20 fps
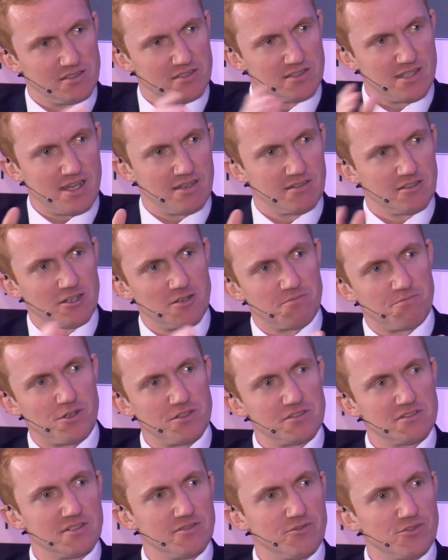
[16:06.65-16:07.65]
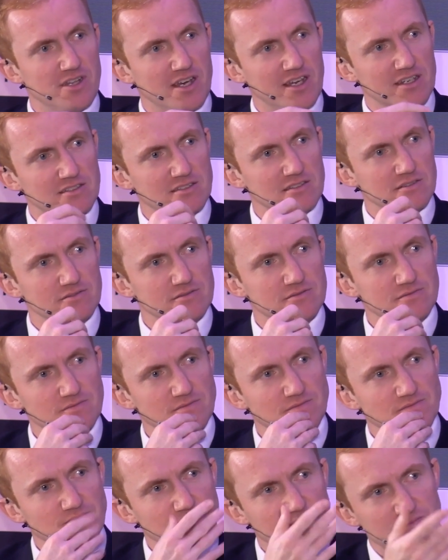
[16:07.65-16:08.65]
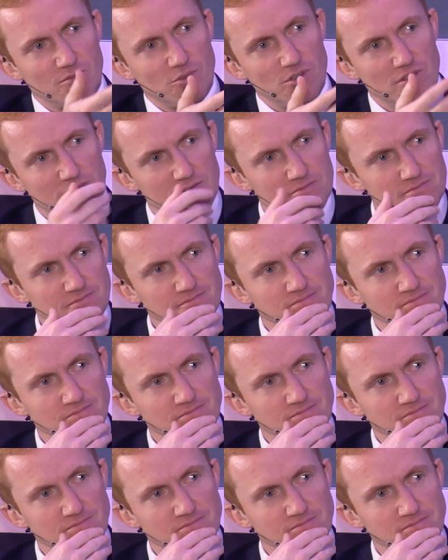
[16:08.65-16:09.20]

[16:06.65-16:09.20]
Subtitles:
Is that positive or negative? What do you think?